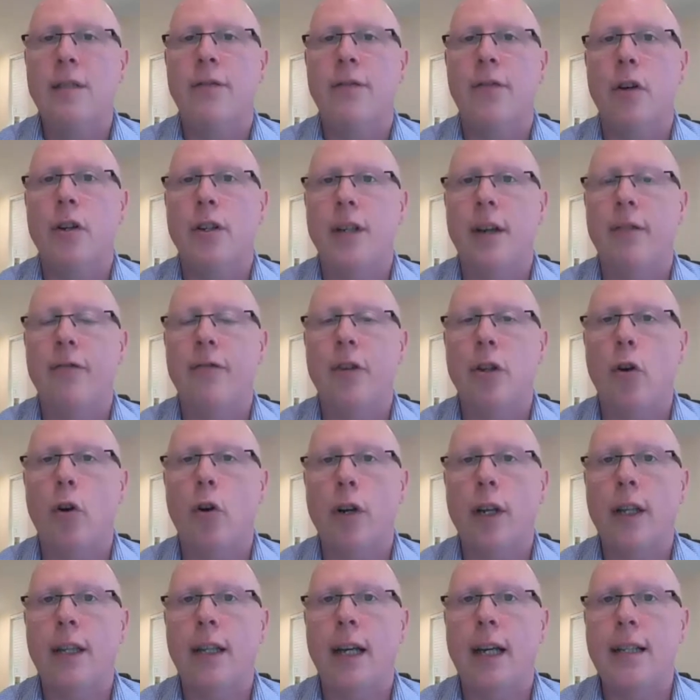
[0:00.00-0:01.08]
for different
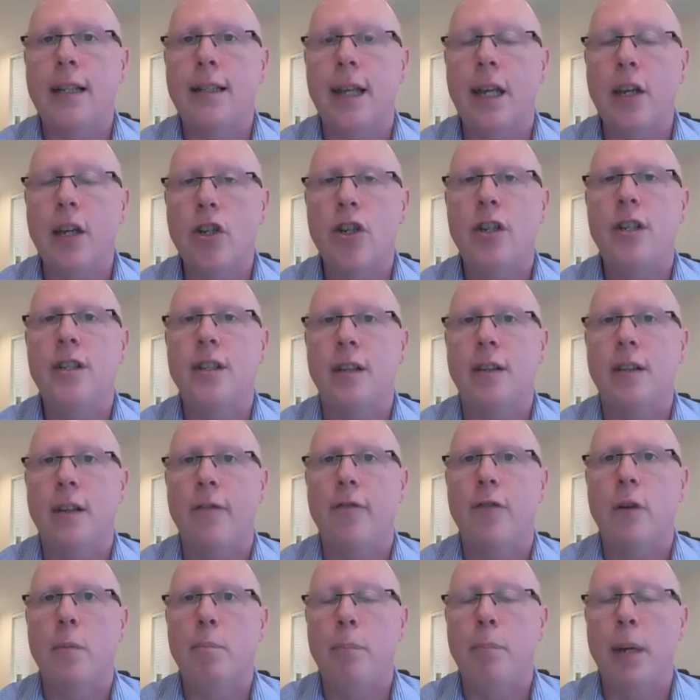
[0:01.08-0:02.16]
organisations and
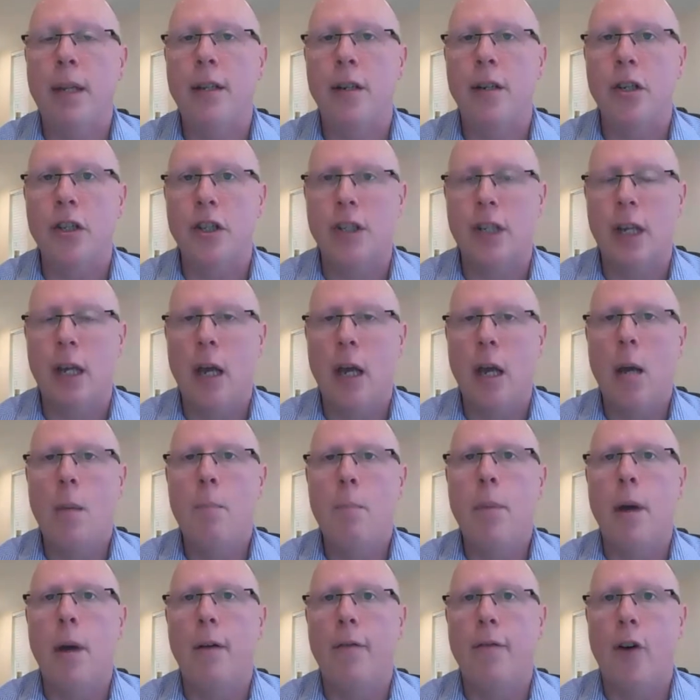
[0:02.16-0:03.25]
different bidders,
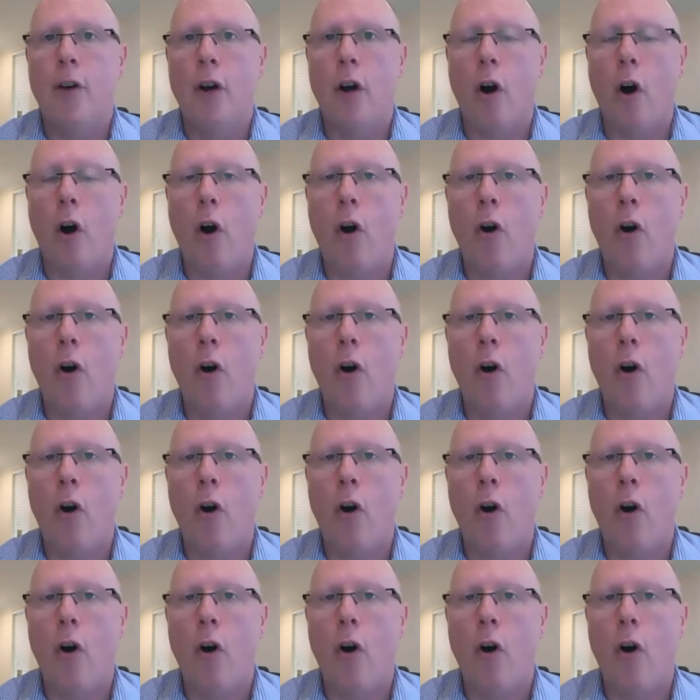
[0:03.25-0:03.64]
but for